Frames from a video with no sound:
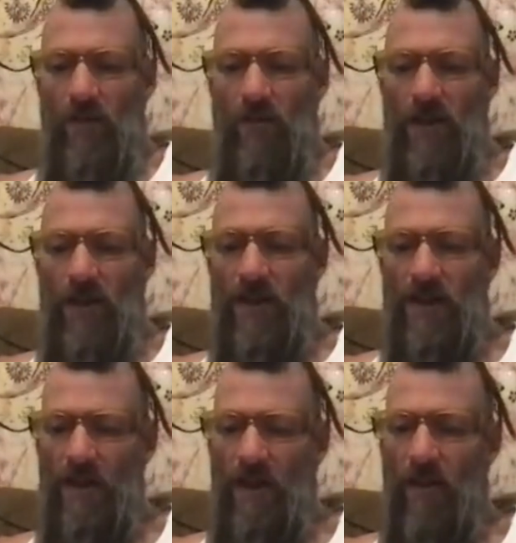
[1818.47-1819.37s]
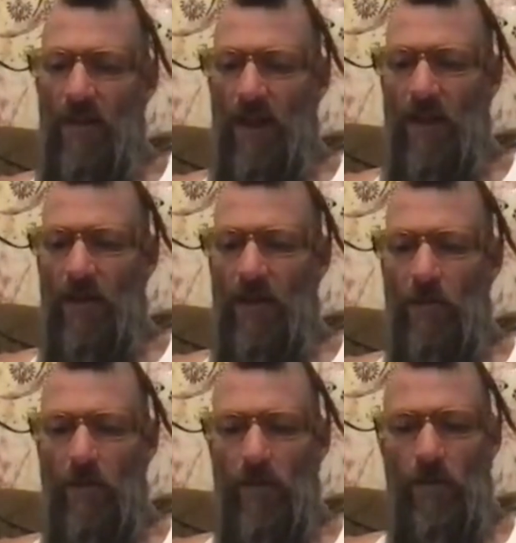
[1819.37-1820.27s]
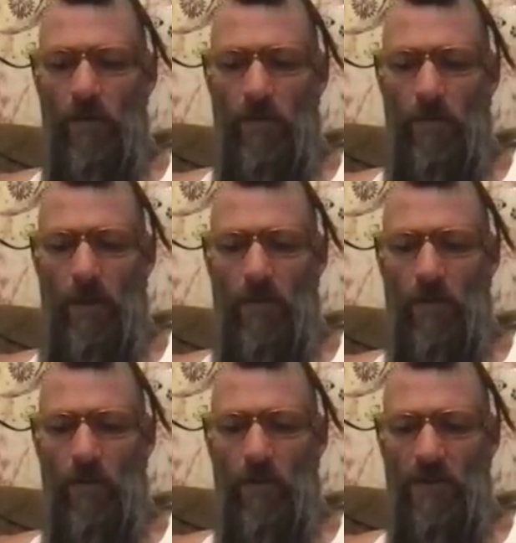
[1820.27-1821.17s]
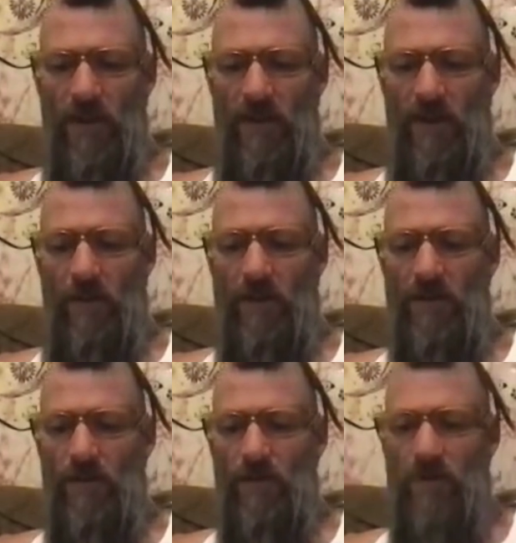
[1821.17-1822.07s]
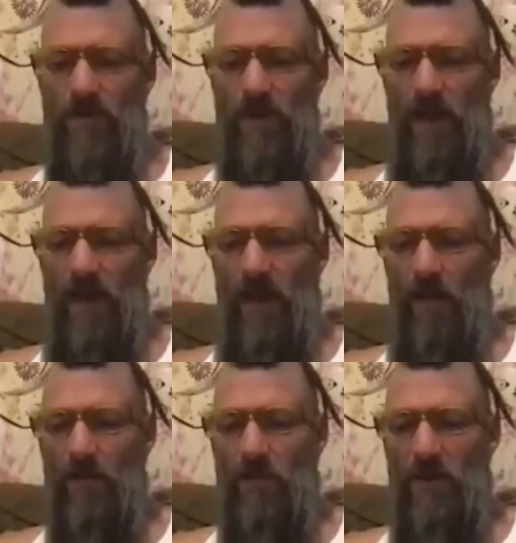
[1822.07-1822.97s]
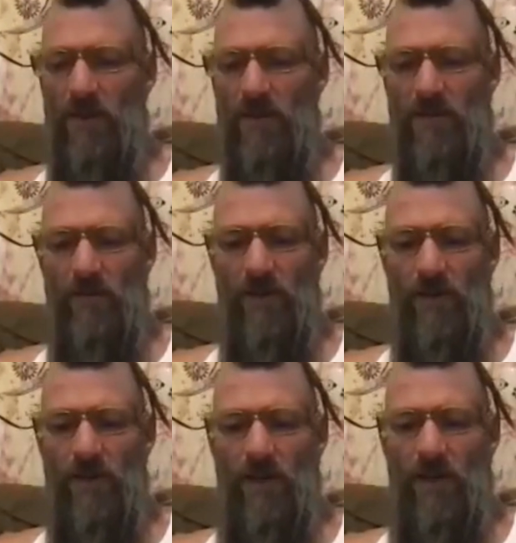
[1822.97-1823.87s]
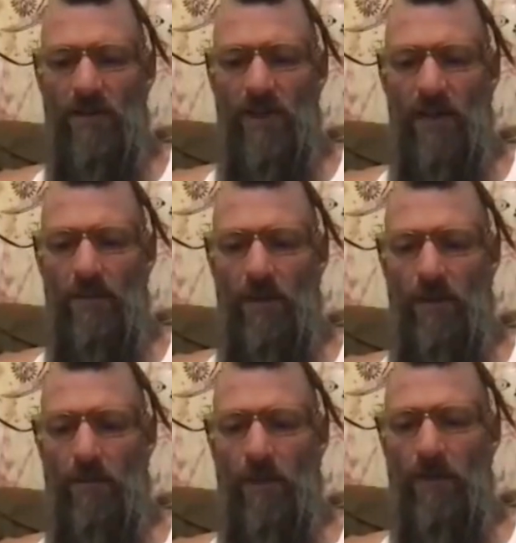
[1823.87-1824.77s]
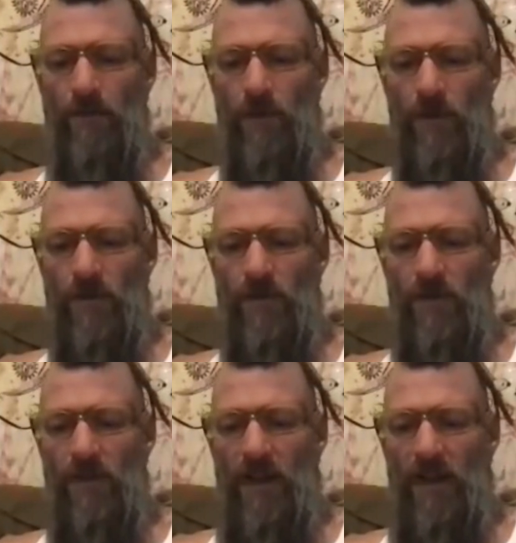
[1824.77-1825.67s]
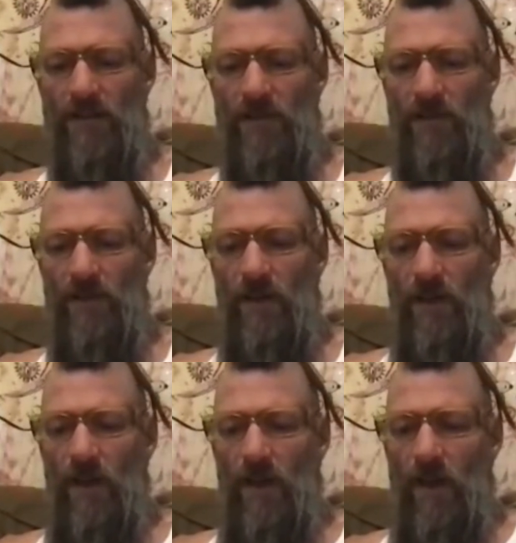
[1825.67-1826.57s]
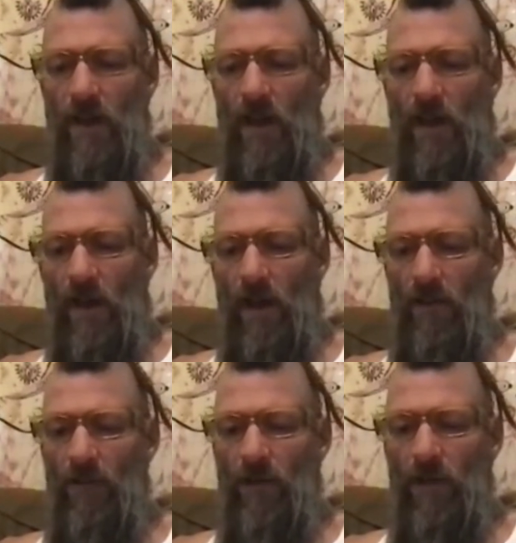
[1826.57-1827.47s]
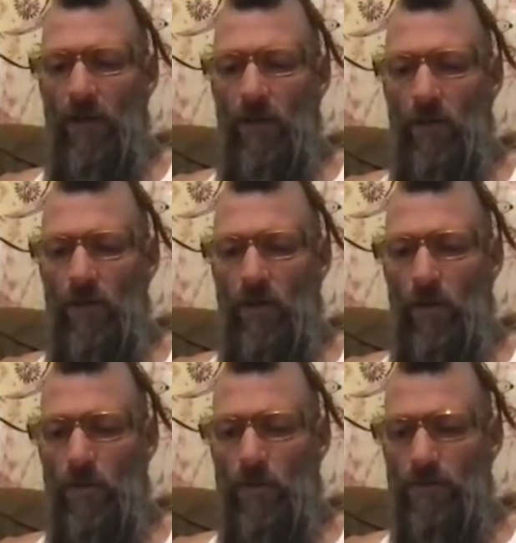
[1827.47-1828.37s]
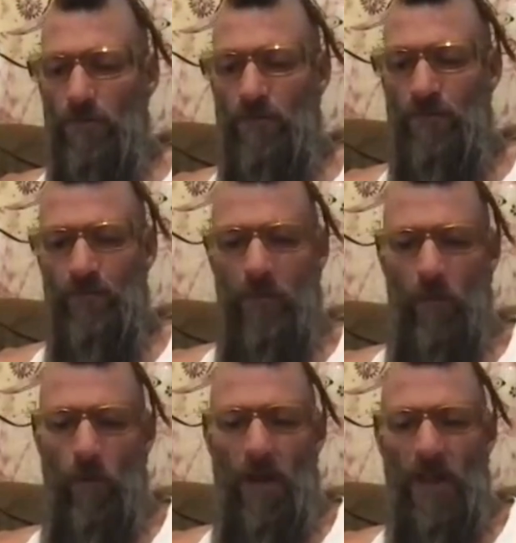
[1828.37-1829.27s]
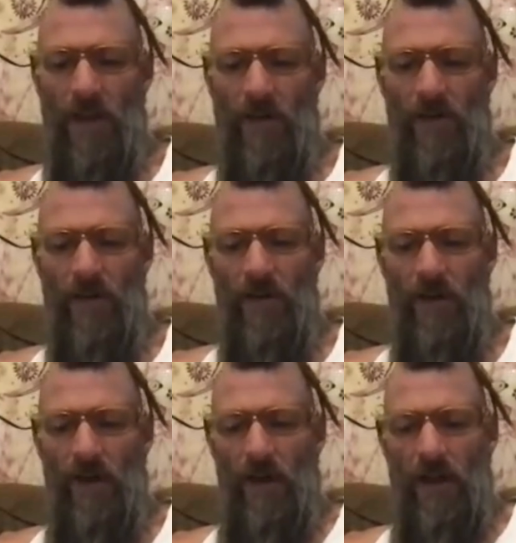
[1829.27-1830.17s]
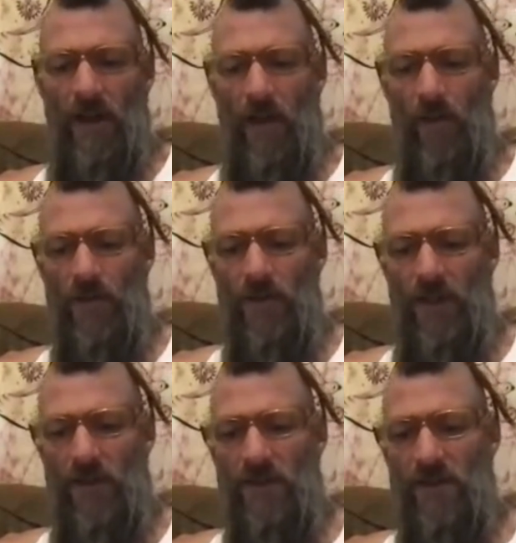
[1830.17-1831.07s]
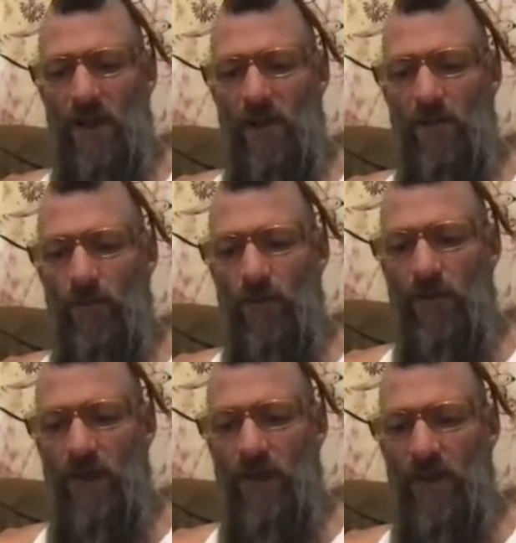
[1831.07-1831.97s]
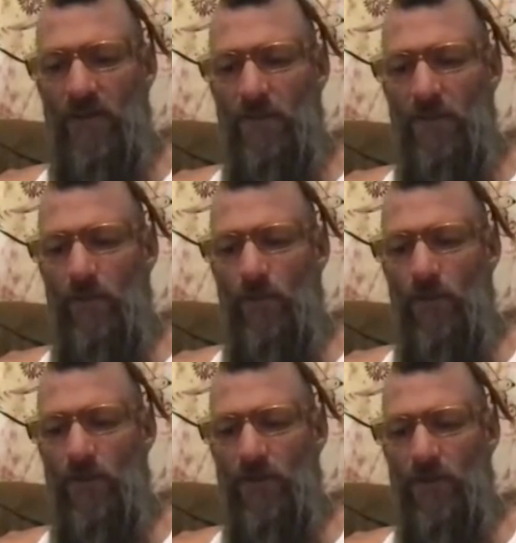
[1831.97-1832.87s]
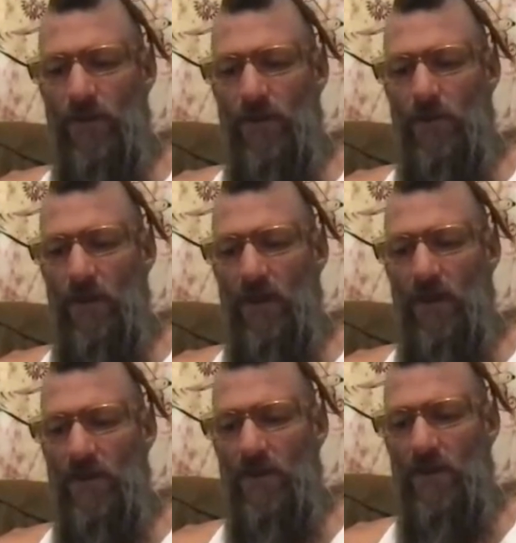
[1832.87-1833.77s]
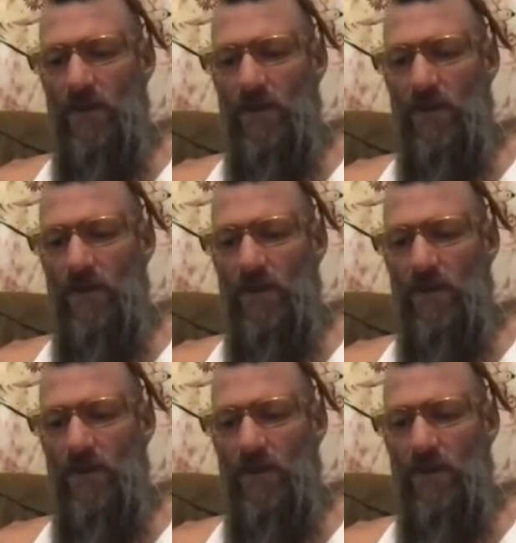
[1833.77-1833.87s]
Finally, on the night of the new moon, my door was kicked down by soldiers and I was beaten severely and taken blindfolded to the castle of the local noble, where I later languished at the stock for days before being